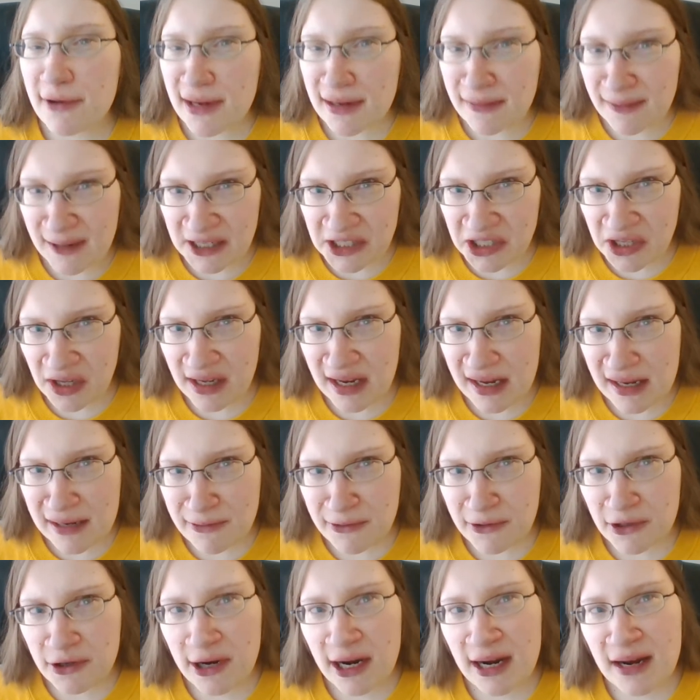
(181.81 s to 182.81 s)
especially, is
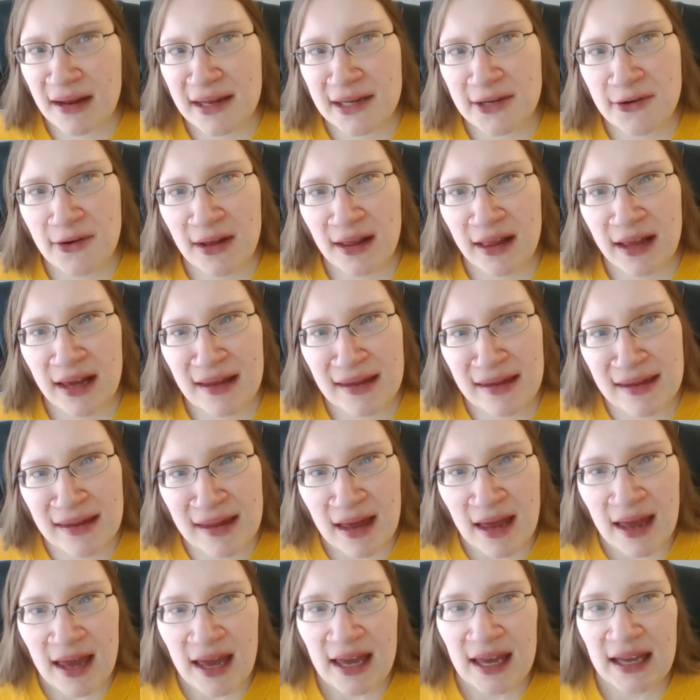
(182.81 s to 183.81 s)
portrayed as doing this.
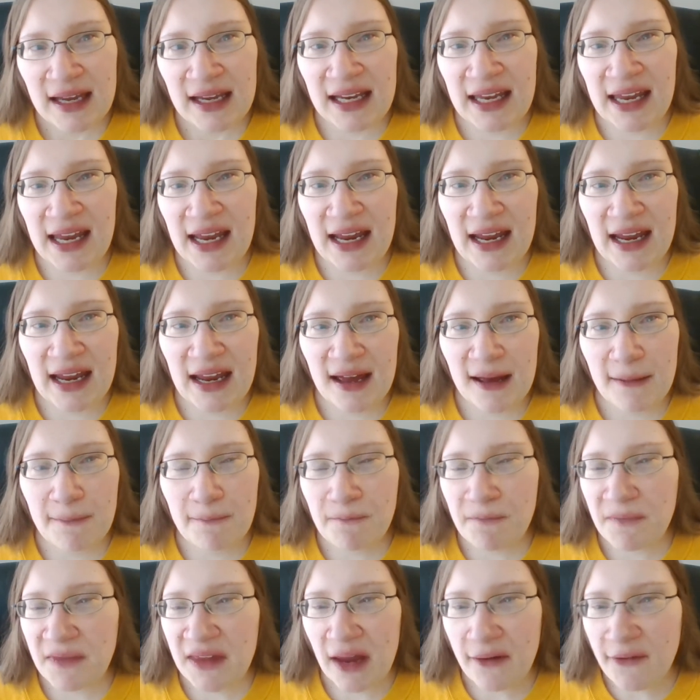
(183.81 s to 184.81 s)
He
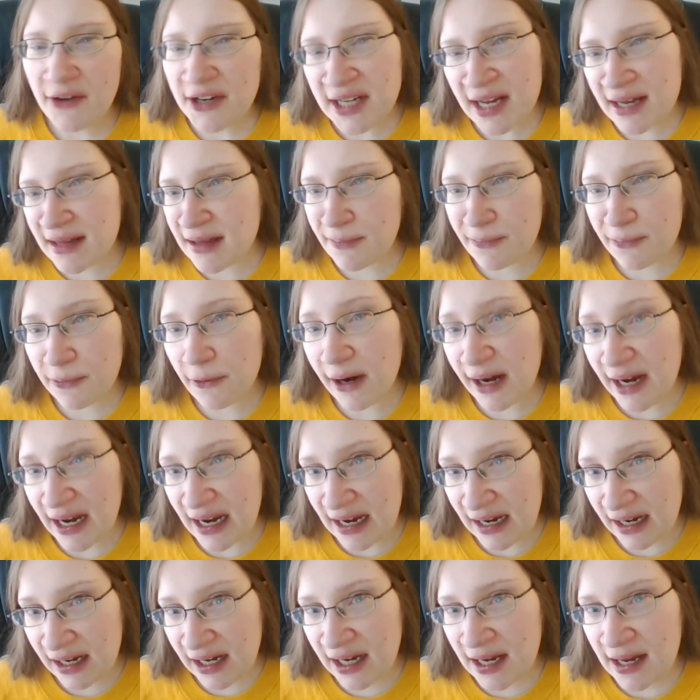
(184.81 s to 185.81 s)
never takes a
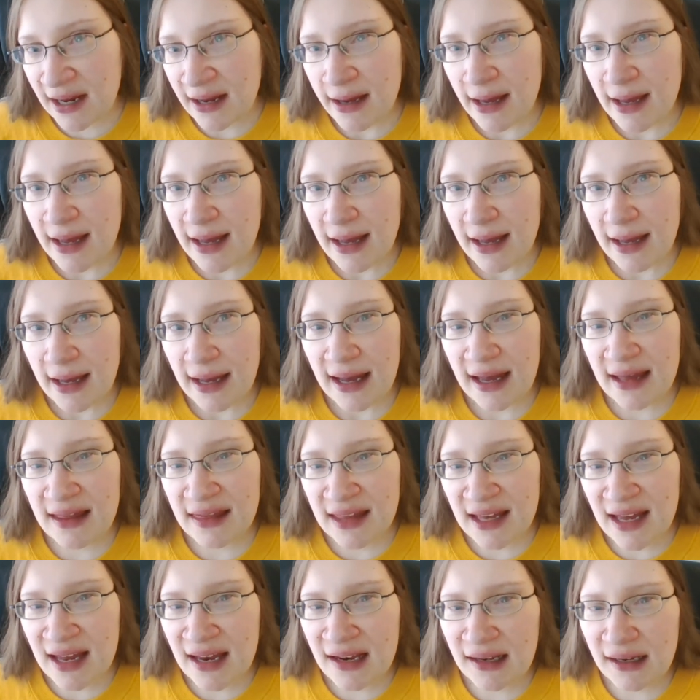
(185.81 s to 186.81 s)
break.
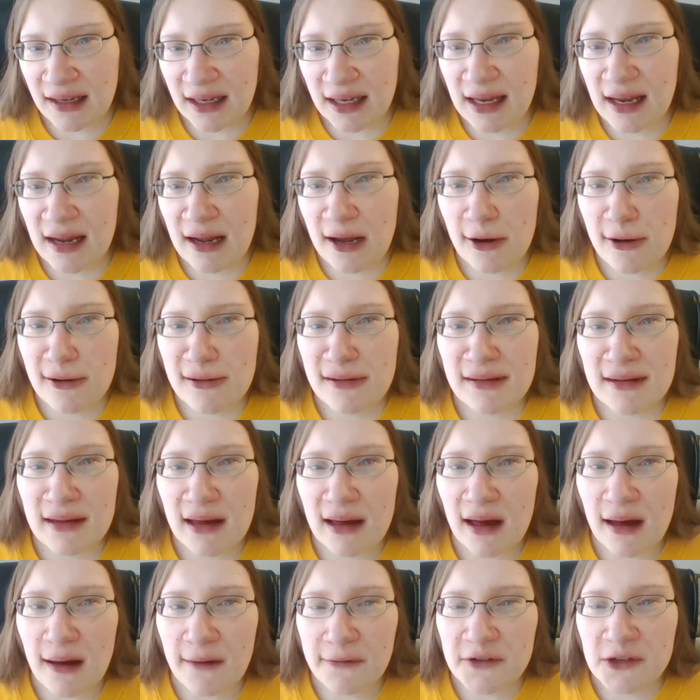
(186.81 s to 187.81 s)
And then he goes
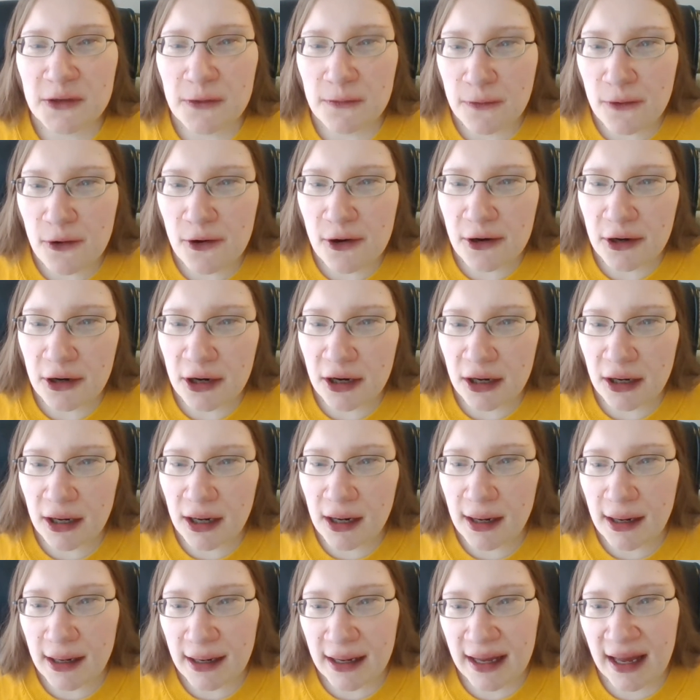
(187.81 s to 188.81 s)
off to
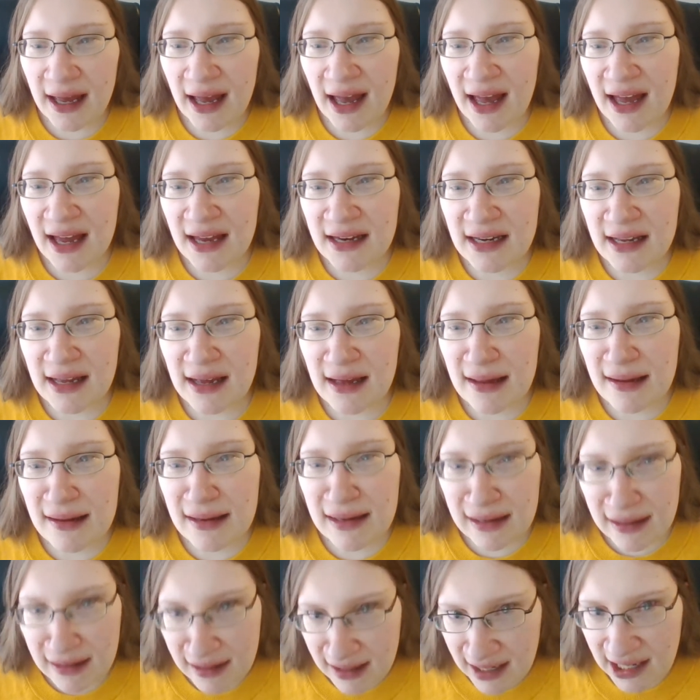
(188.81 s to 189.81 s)
war and
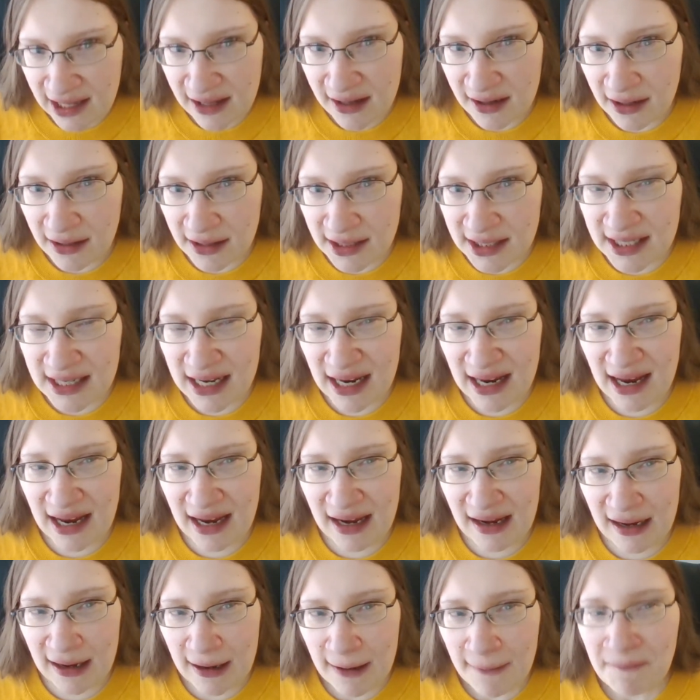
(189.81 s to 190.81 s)
is killed
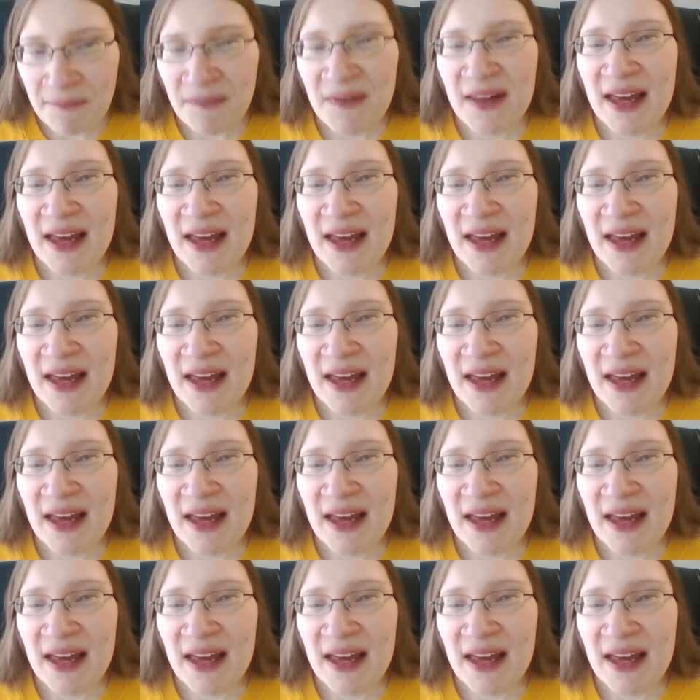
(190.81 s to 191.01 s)
in